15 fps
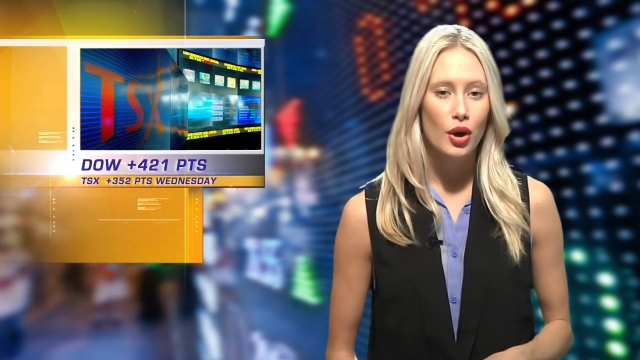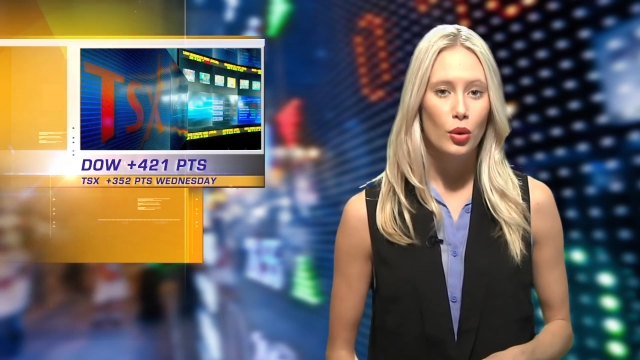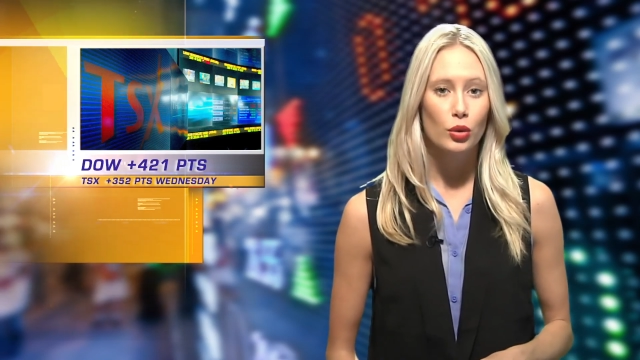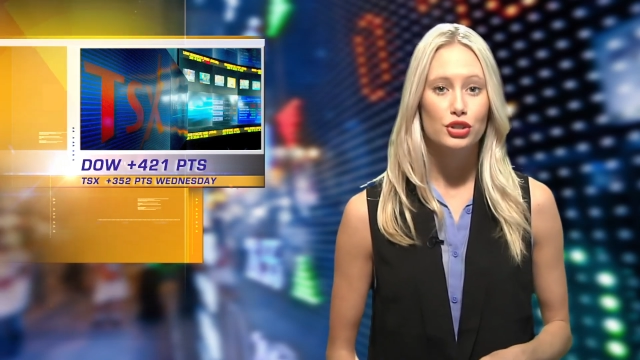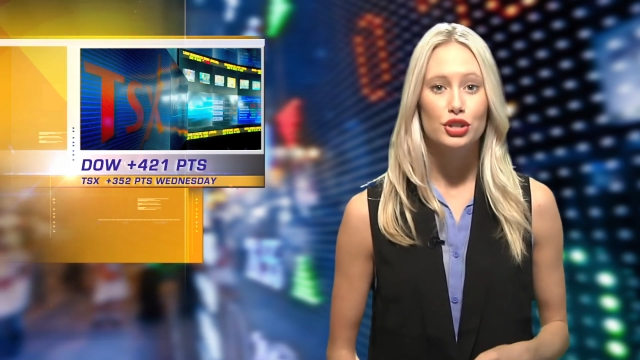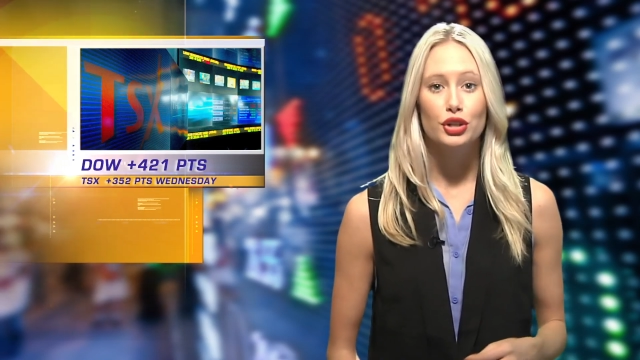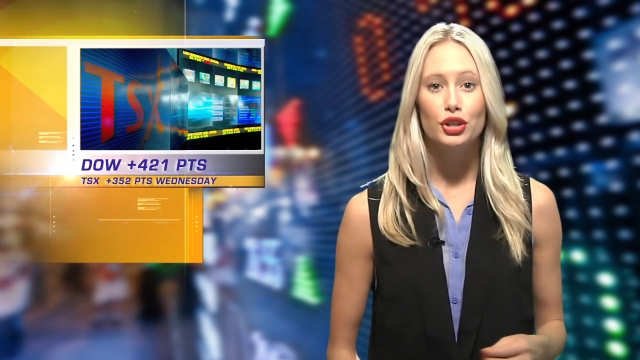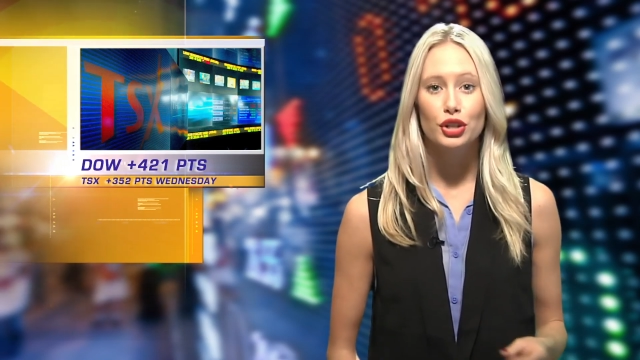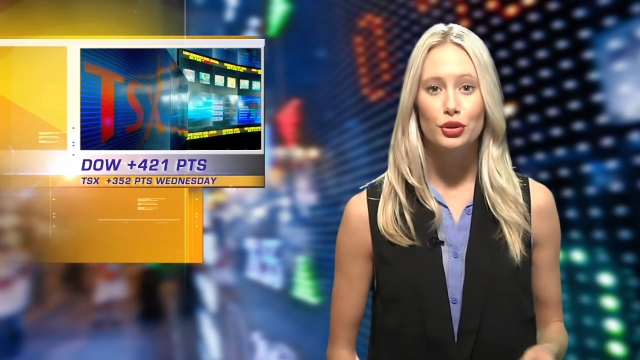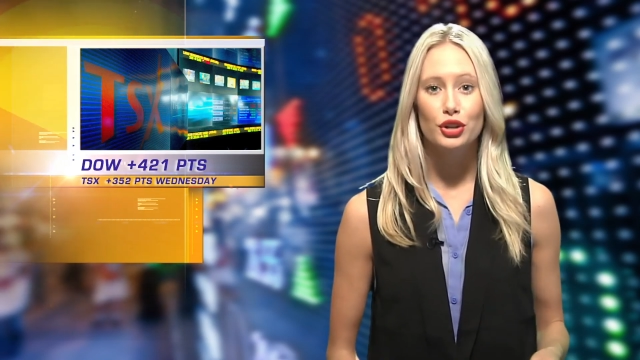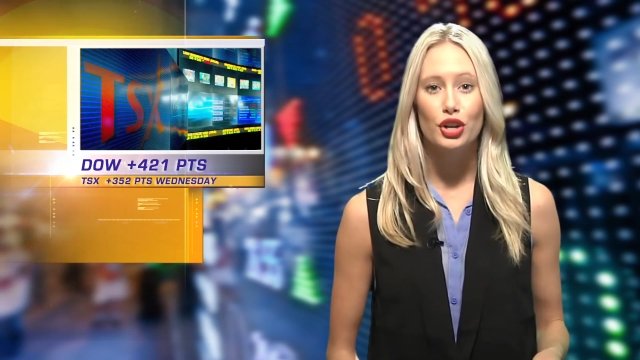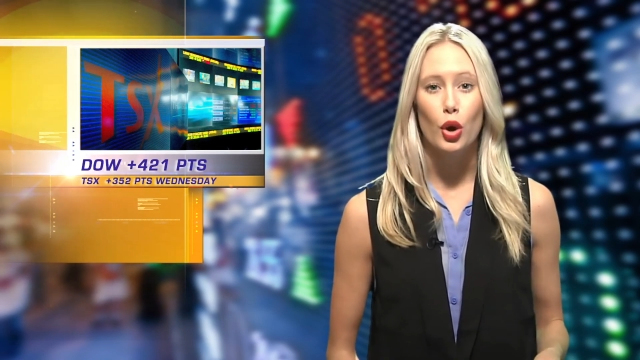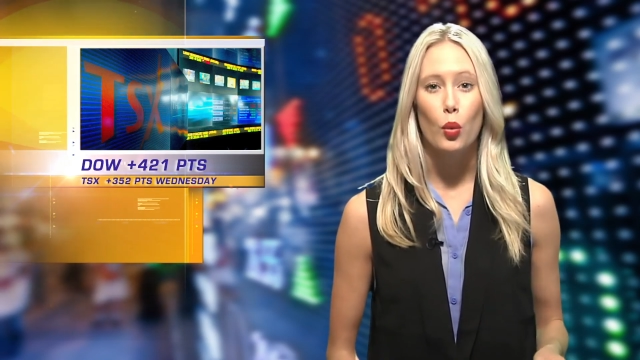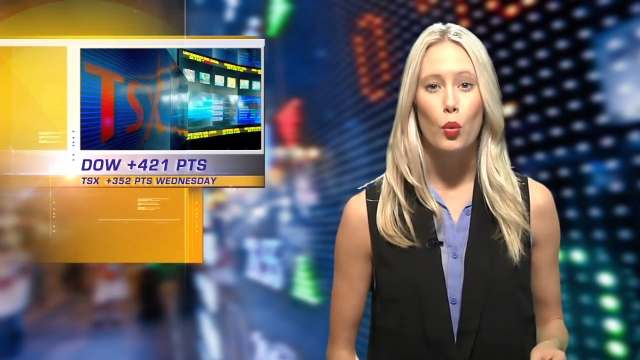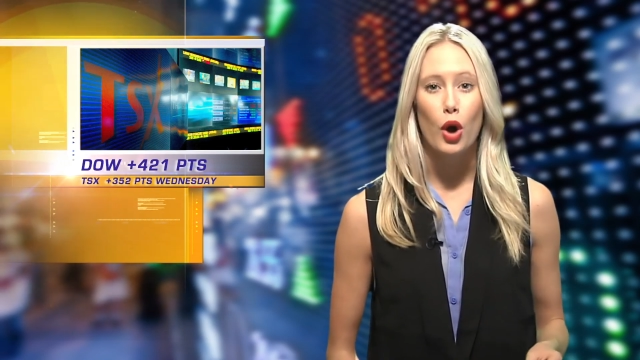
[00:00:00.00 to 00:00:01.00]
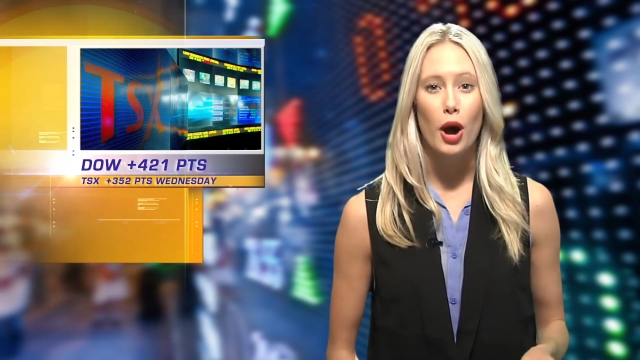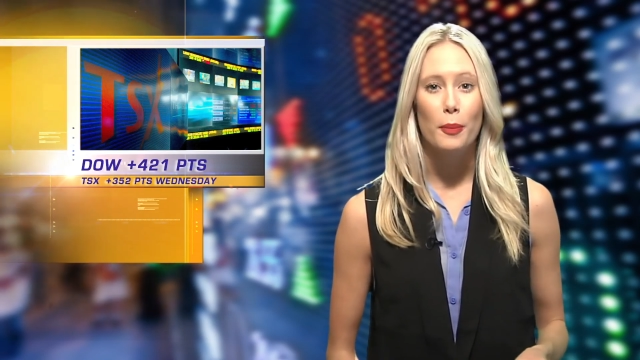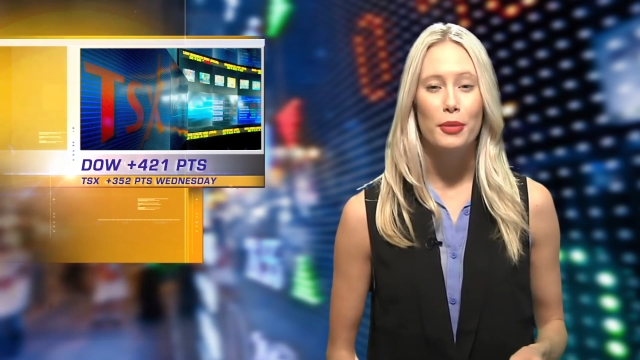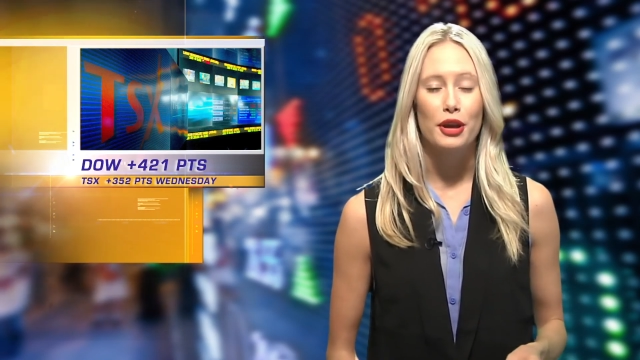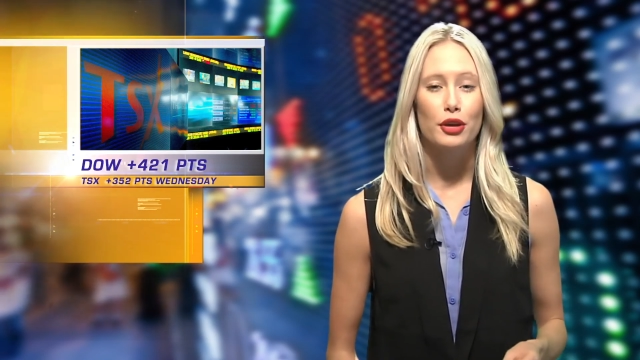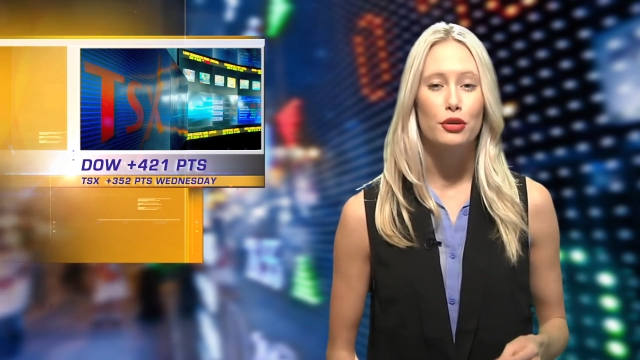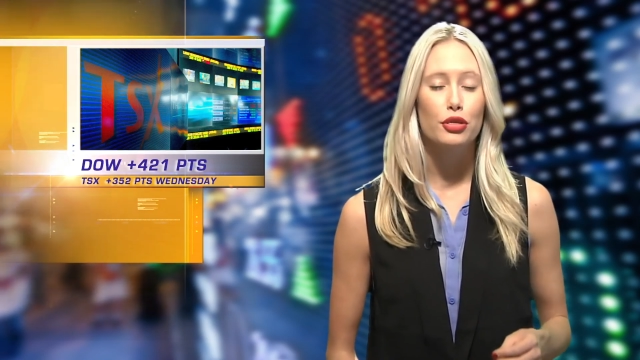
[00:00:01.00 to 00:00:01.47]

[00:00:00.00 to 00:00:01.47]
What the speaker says: which included a whopping